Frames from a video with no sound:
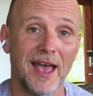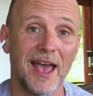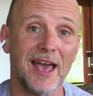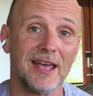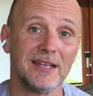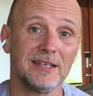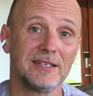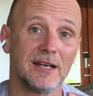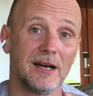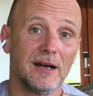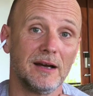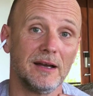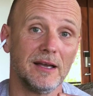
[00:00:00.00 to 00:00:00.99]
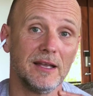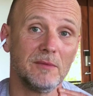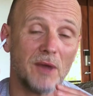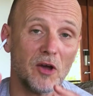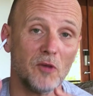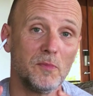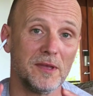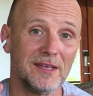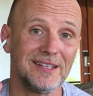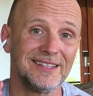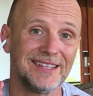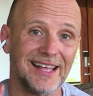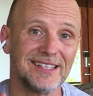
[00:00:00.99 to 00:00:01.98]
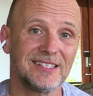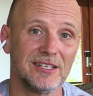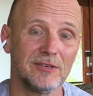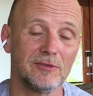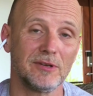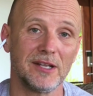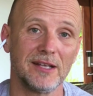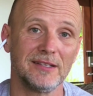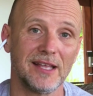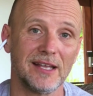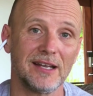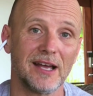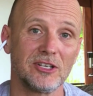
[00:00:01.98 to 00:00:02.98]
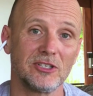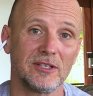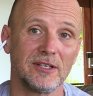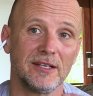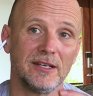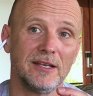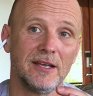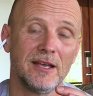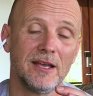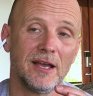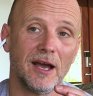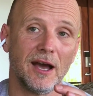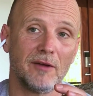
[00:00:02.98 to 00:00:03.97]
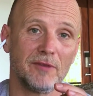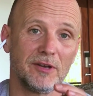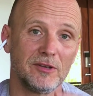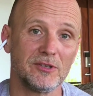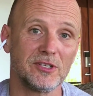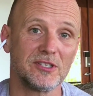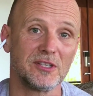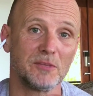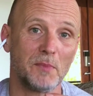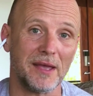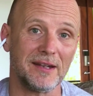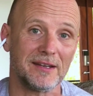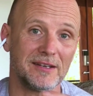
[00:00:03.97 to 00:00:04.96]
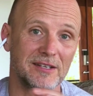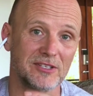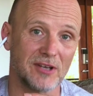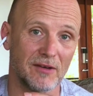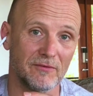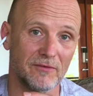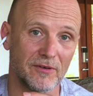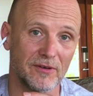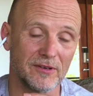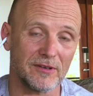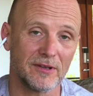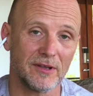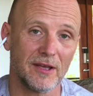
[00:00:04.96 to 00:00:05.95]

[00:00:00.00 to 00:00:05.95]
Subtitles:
And in my opinion, that's the ingredient that actually reduces the pain and discomfort.